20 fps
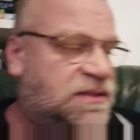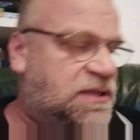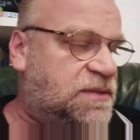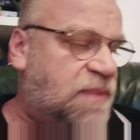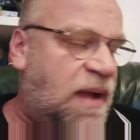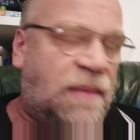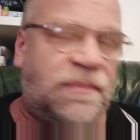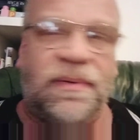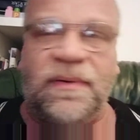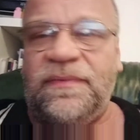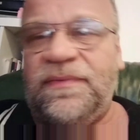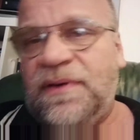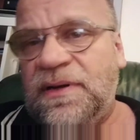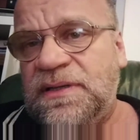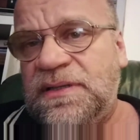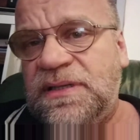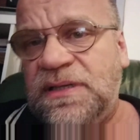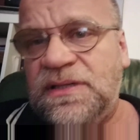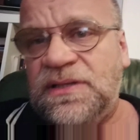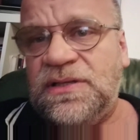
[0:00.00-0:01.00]
My preference
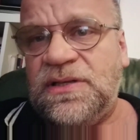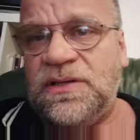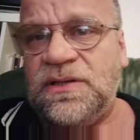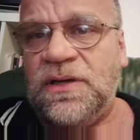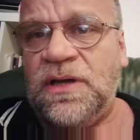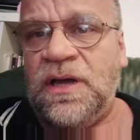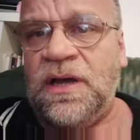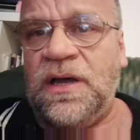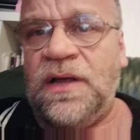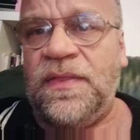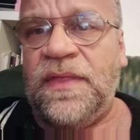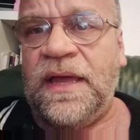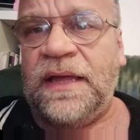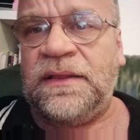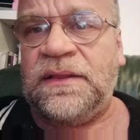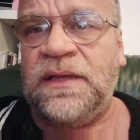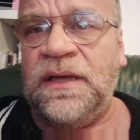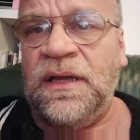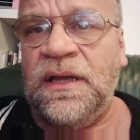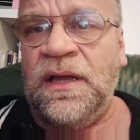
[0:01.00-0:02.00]
is that
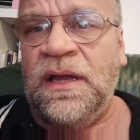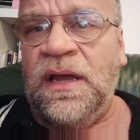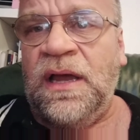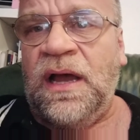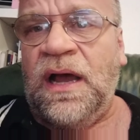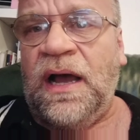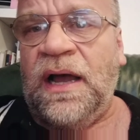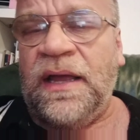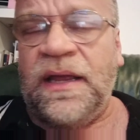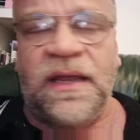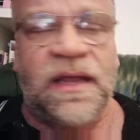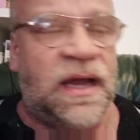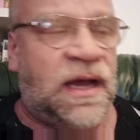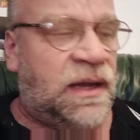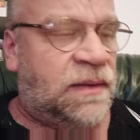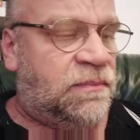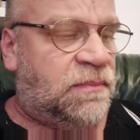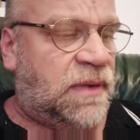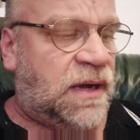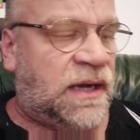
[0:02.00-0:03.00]

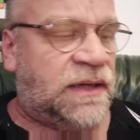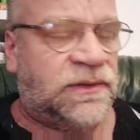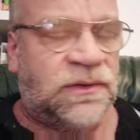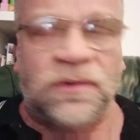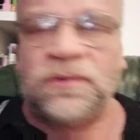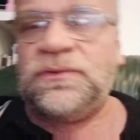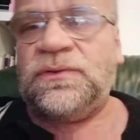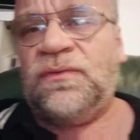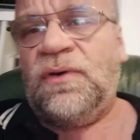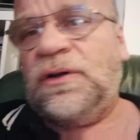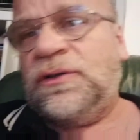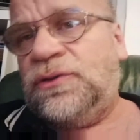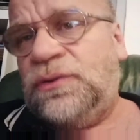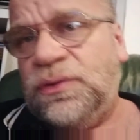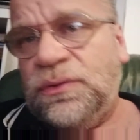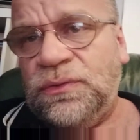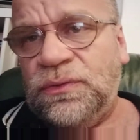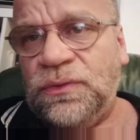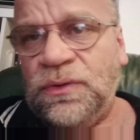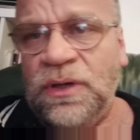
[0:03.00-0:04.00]
I don't want
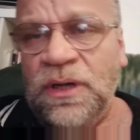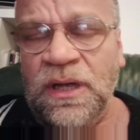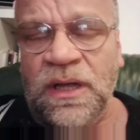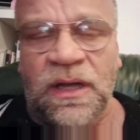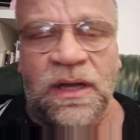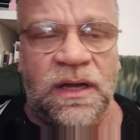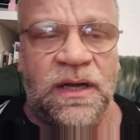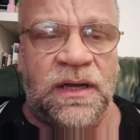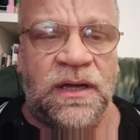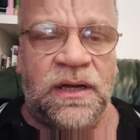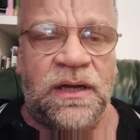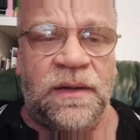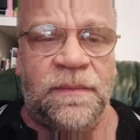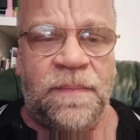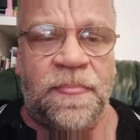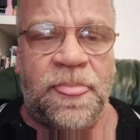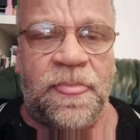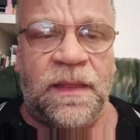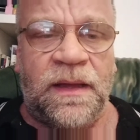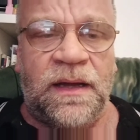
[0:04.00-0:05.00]
to
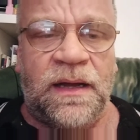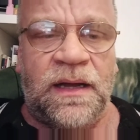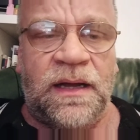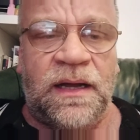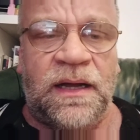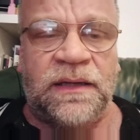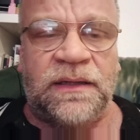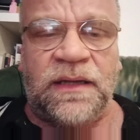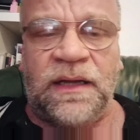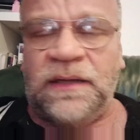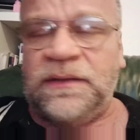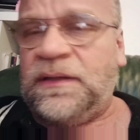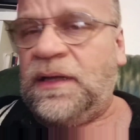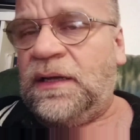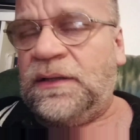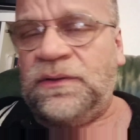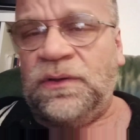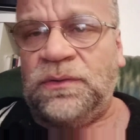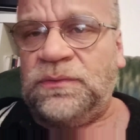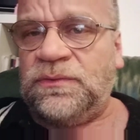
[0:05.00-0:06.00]
I
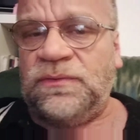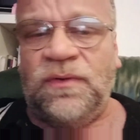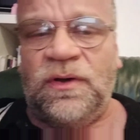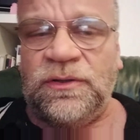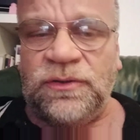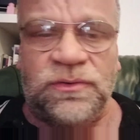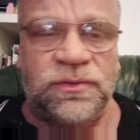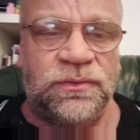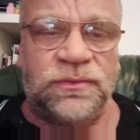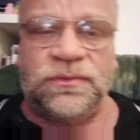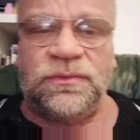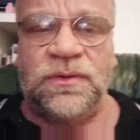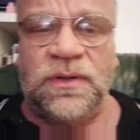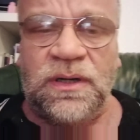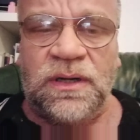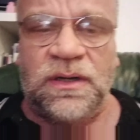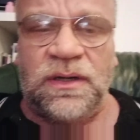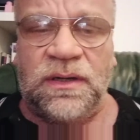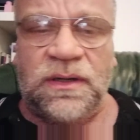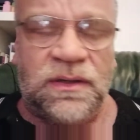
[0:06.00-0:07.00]
don't want to
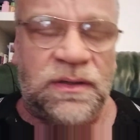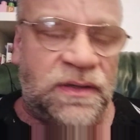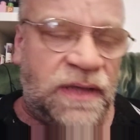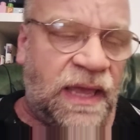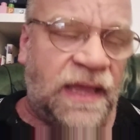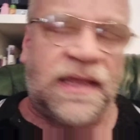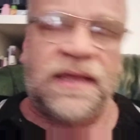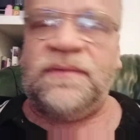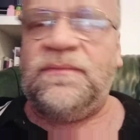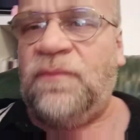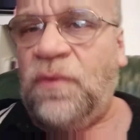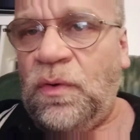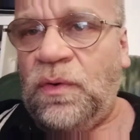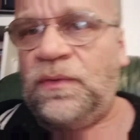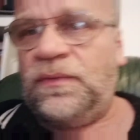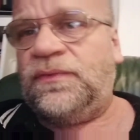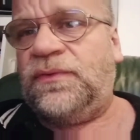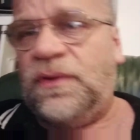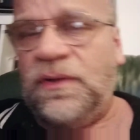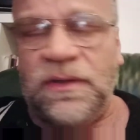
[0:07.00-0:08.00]
get
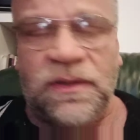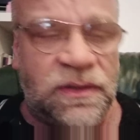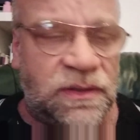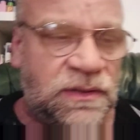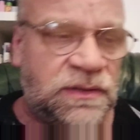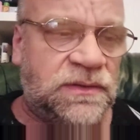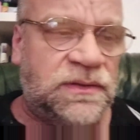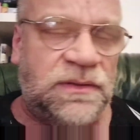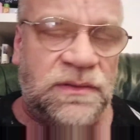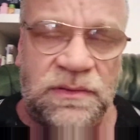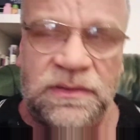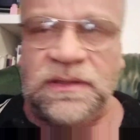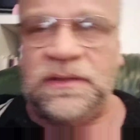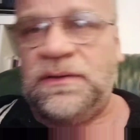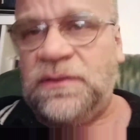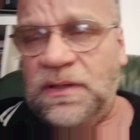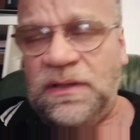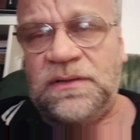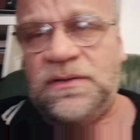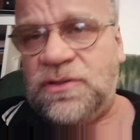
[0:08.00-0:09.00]
involved
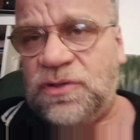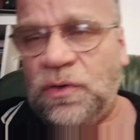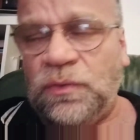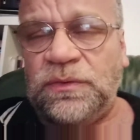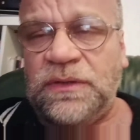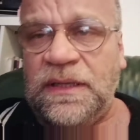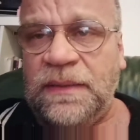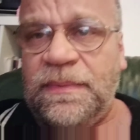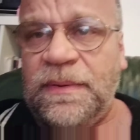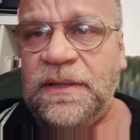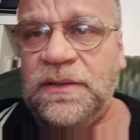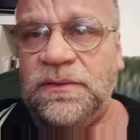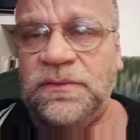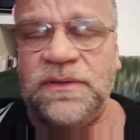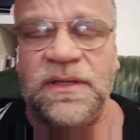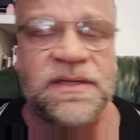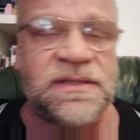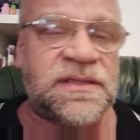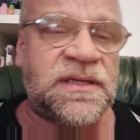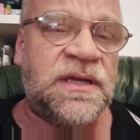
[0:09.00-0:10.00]
in so deep into
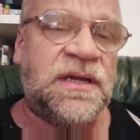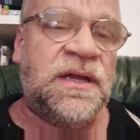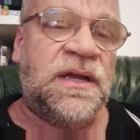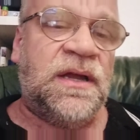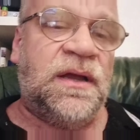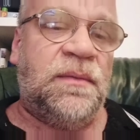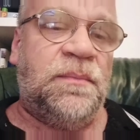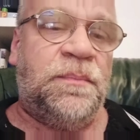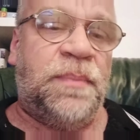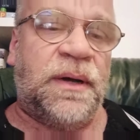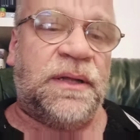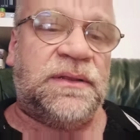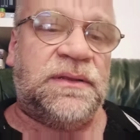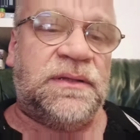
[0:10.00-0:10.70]
this, but